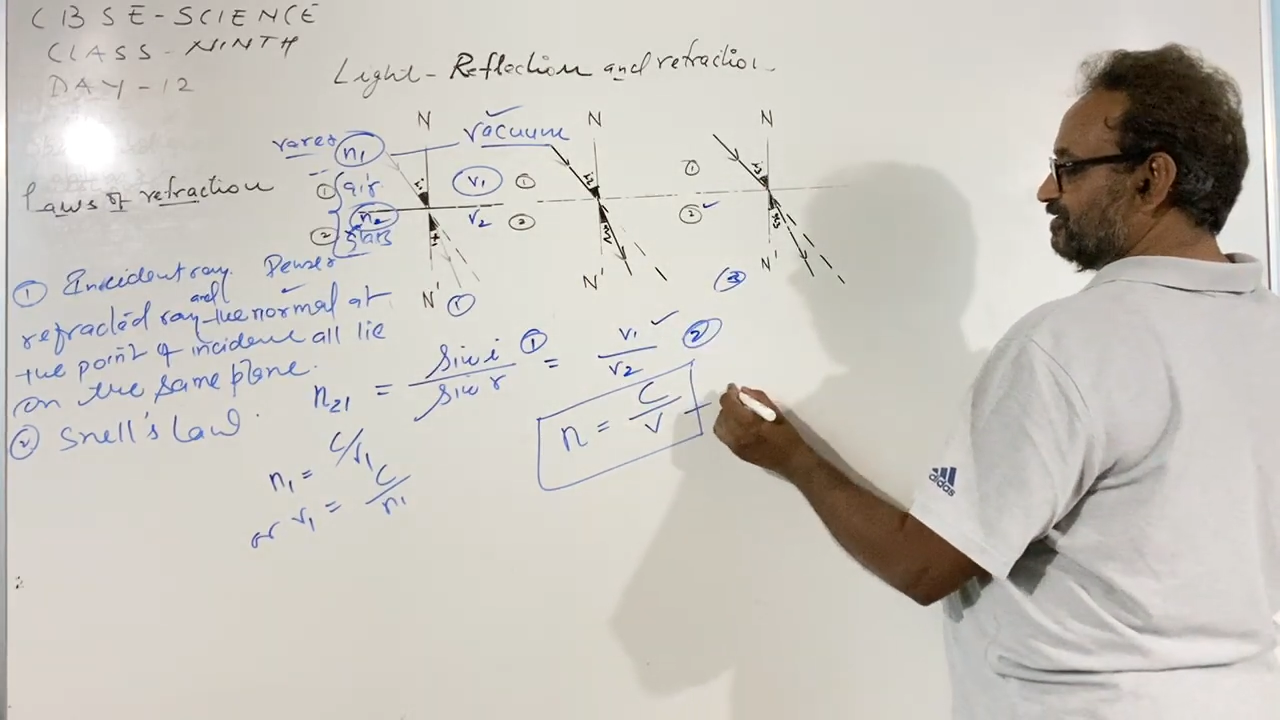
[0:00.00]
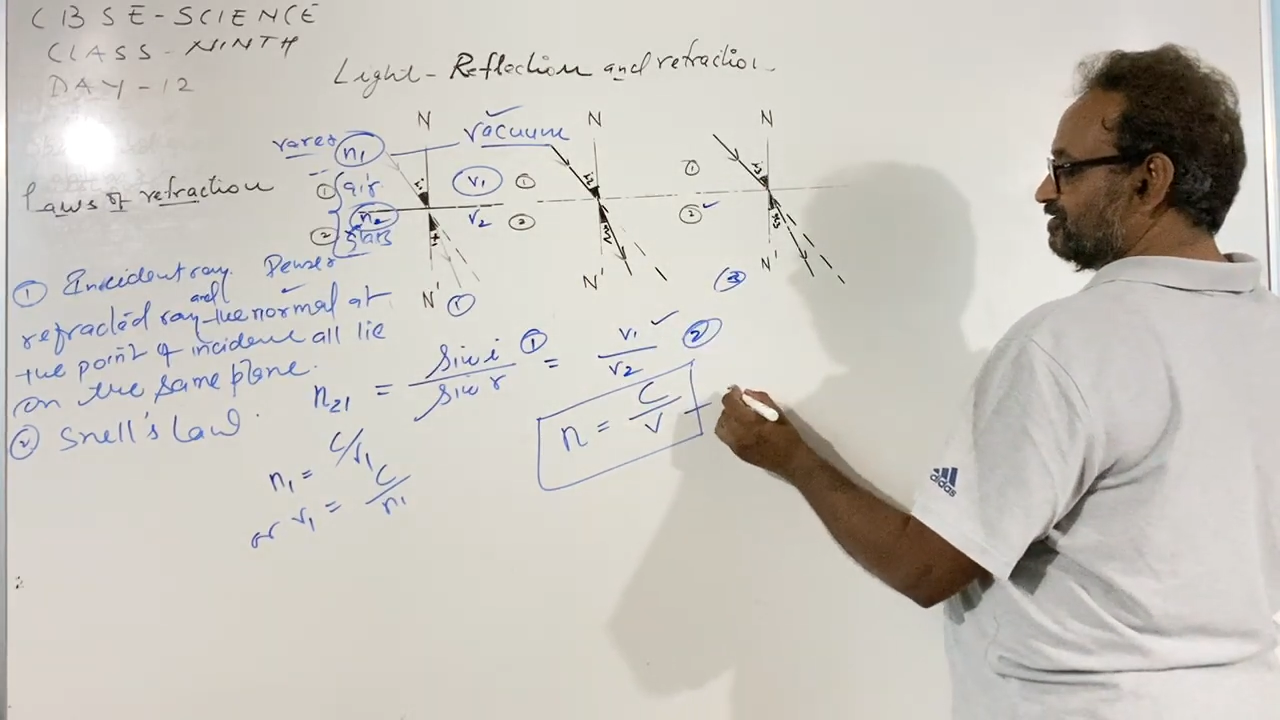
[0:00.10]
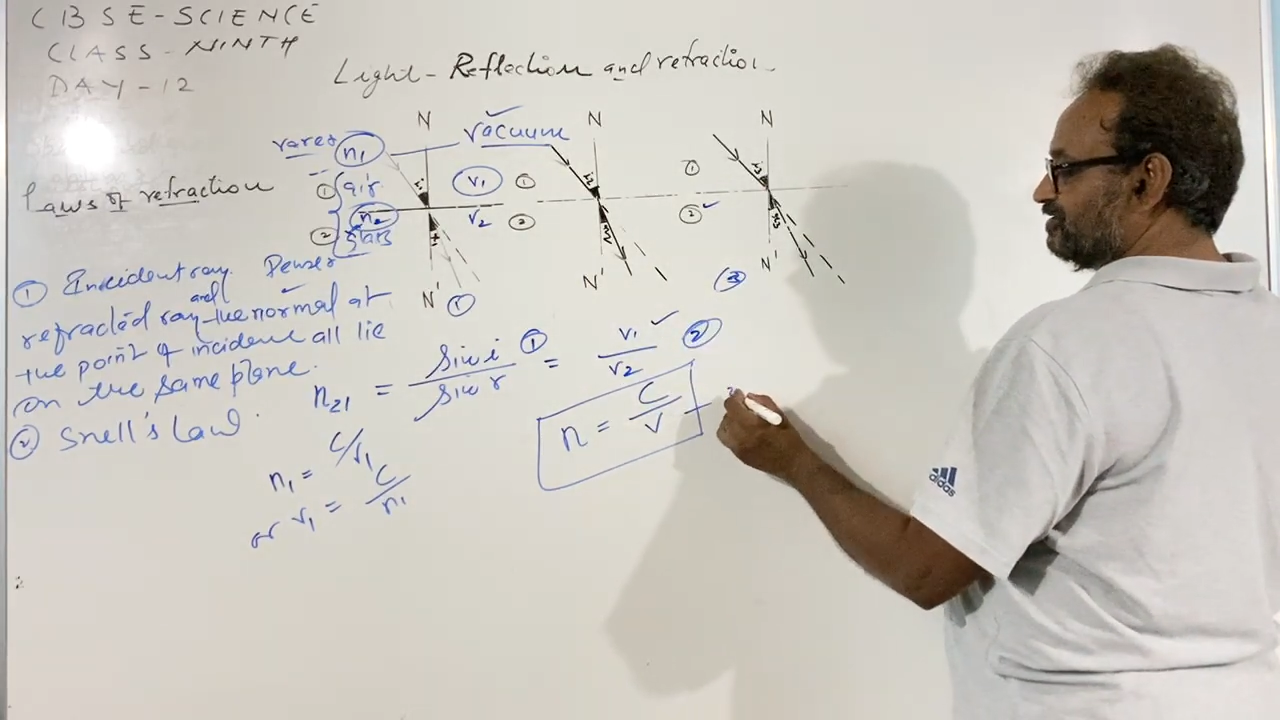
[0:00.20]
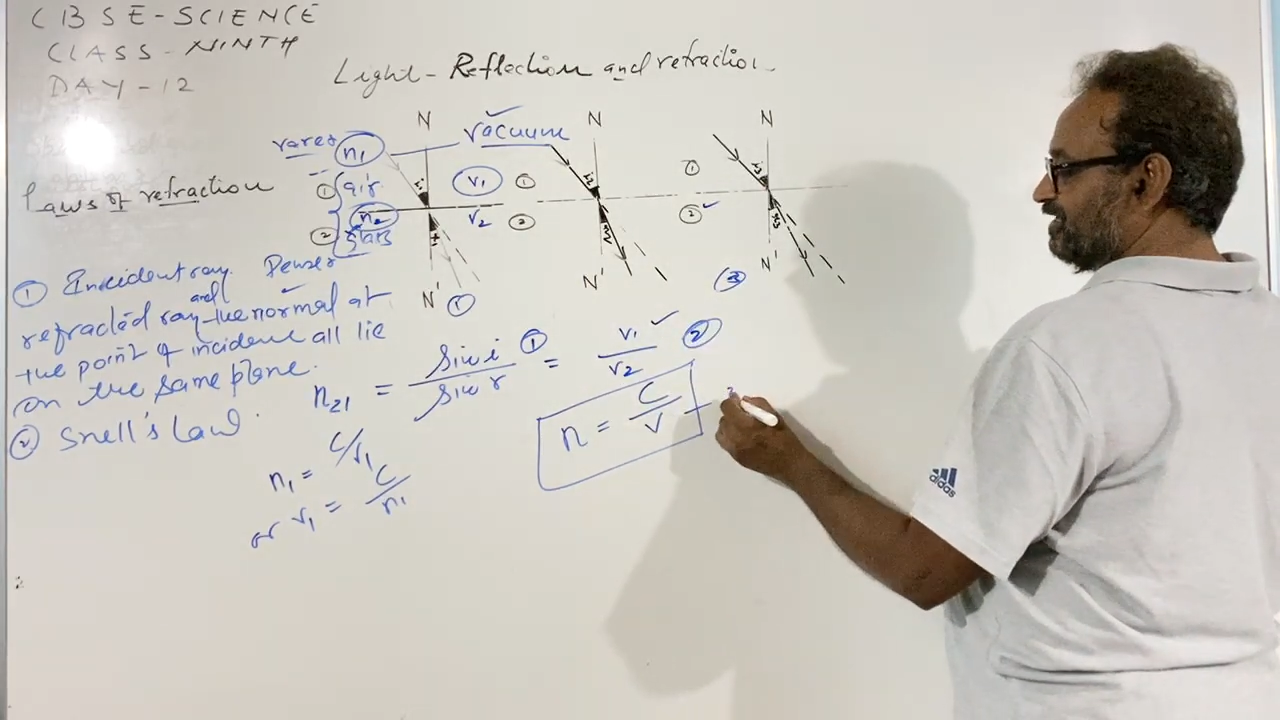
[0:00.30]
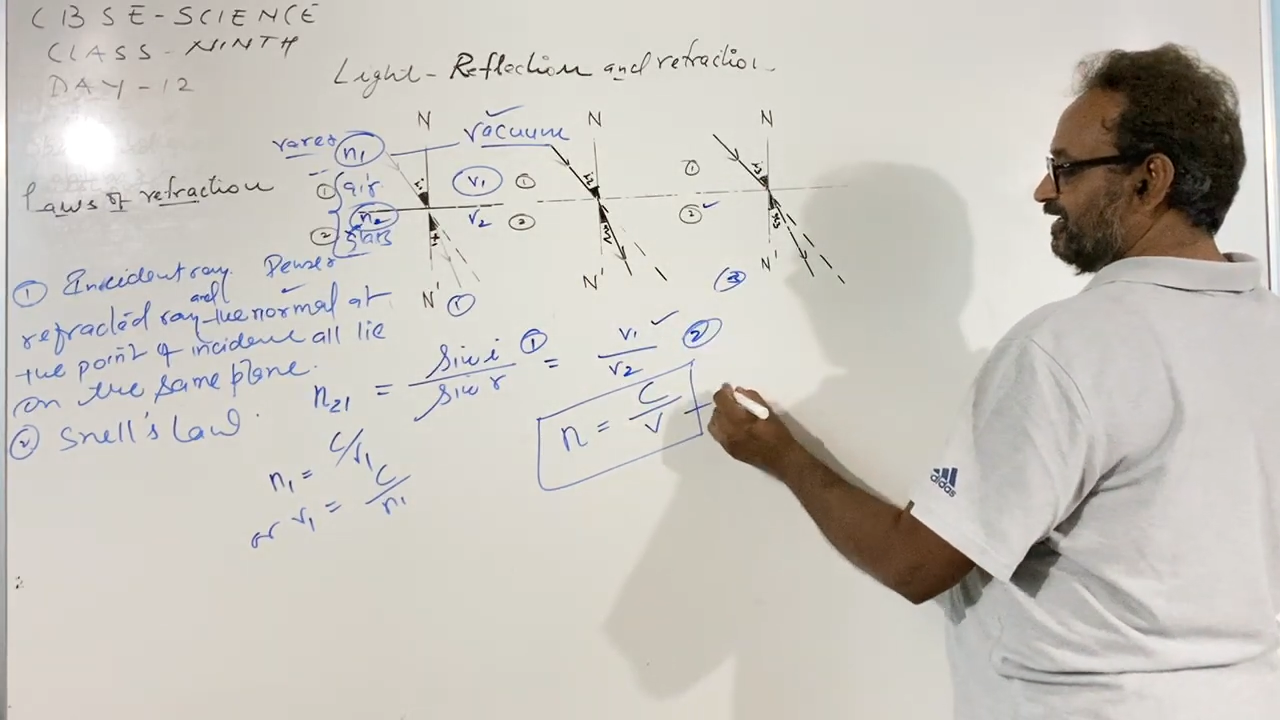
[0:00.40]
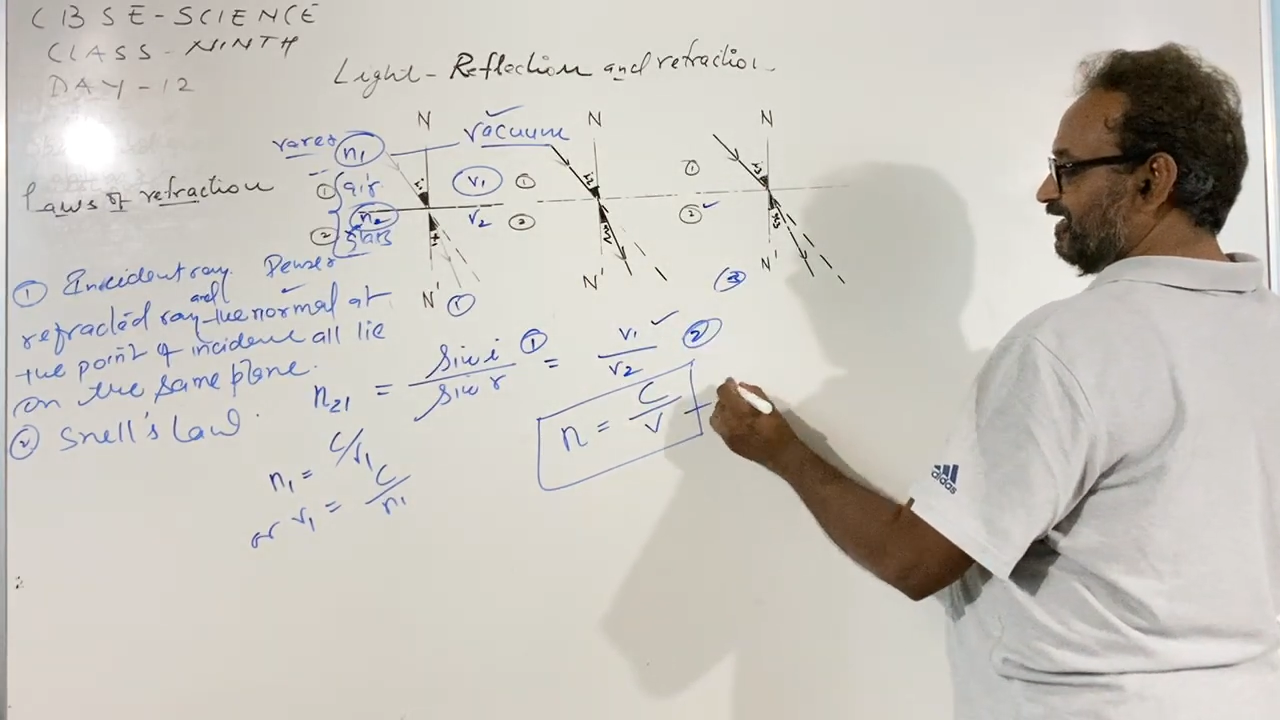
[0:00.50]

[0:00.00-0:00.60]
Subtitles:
it third